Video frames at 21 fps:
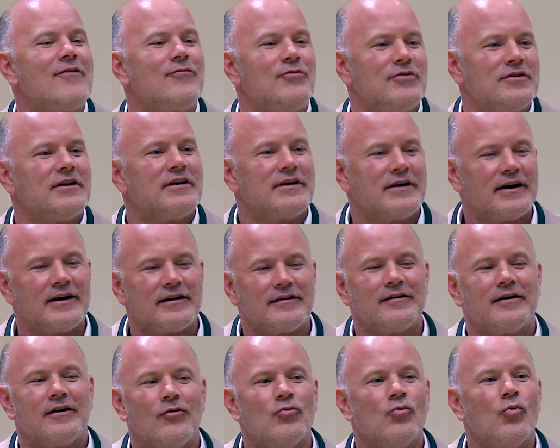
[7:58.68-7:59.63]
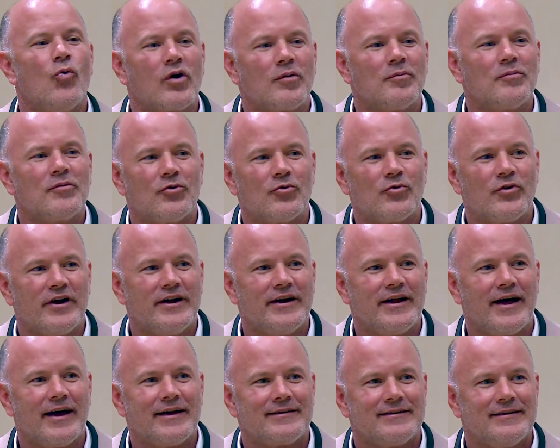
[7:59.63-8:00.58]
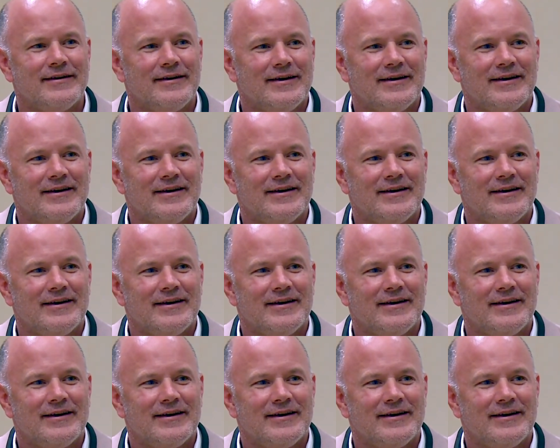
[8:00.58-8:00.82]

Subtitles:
with a warm grin at,